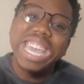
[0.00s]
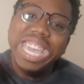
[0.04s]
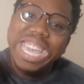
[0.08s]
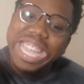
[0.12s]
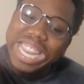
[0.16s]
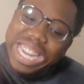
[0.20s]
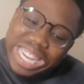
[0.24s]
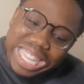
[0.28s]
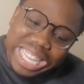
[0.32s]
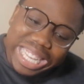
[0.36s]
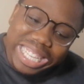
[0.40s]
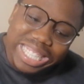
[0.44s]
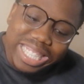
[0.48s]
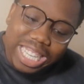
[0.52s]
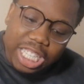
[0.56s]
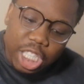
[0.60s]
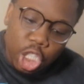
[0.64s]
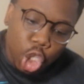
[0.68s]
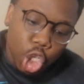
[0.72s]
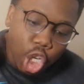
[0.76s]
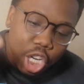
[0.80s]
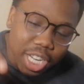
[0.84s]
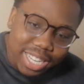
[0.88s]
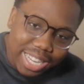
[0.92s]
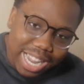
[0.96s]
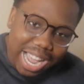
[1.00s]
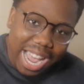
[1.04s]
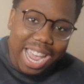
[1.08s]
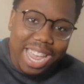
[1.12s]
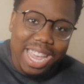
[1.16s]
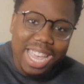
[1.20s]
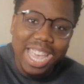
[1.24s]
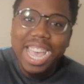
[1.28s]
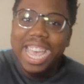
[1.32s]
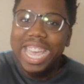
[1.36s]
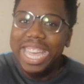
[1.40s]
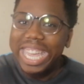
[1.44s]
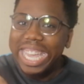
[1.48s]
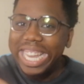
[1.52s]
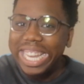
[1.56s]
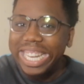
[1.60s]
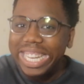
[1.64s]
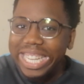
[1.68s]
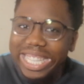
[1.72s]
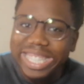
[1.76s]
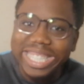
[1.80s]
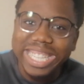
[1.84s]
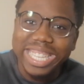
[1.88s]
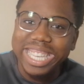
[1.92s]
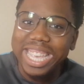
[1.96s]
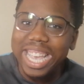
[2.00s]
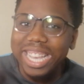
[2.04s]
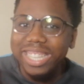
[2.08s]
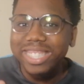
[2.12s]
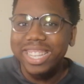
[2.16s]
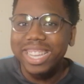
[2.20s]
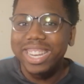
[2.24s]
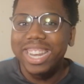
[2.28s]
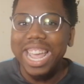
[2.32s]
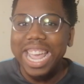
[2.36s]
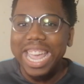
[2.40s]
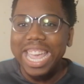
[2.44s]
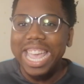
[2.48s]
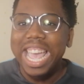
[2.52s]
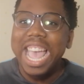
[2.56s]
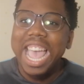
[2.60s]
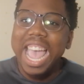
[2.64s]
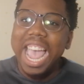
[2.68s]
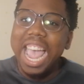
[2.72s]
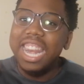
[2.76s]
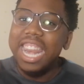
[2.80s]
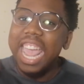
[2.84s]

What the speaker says: He needs it today. He needs it yesterday.